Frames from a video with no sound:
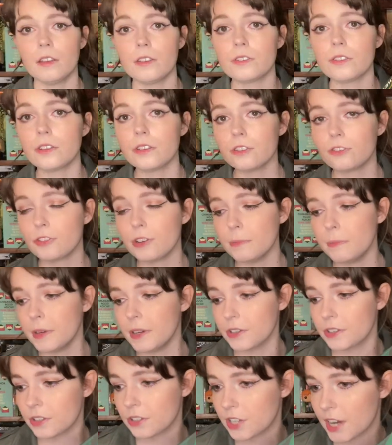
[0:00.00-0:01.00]
So the
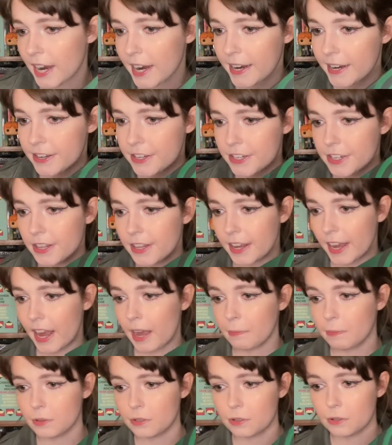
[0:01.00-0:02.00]
tributes are taken to the
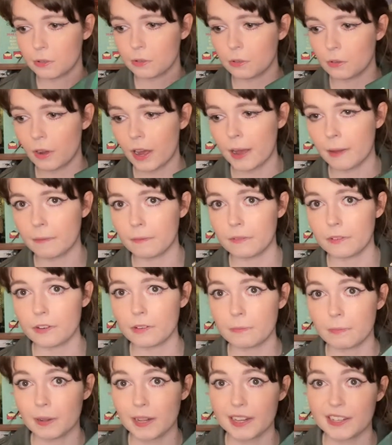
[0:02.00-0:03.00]
capital
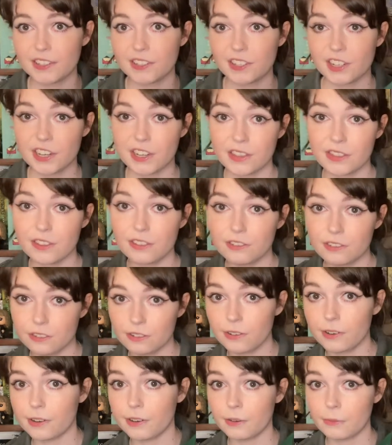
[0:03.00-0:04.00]
and placed in the
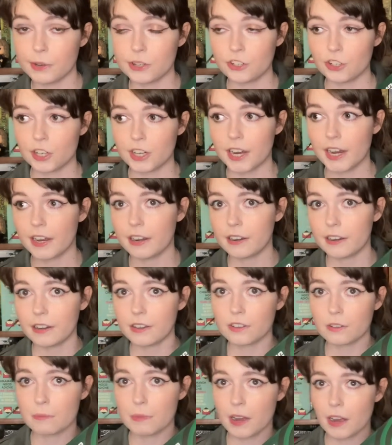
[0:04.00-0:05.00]
zoo, which again
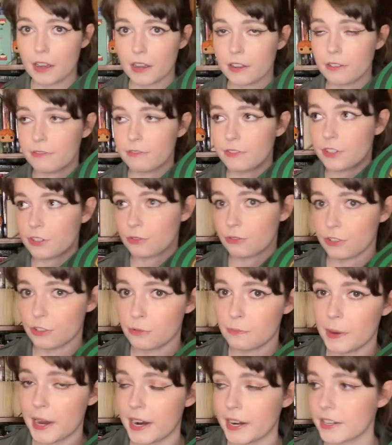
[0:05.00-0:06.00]
is a mark of
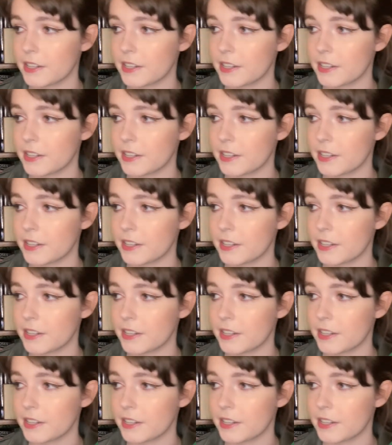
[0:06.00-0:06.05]
disrespect.